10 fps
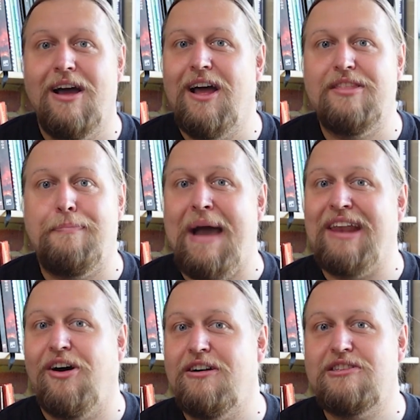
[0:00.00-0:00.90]
The
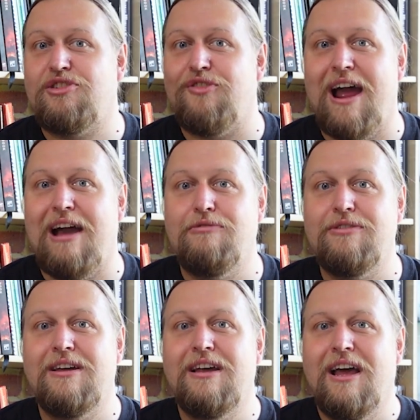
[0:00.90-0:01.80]
Panarch's
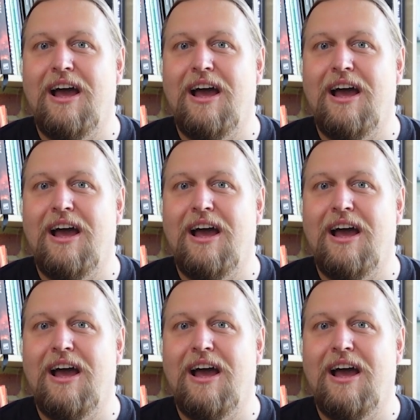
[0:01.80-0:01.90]
crown,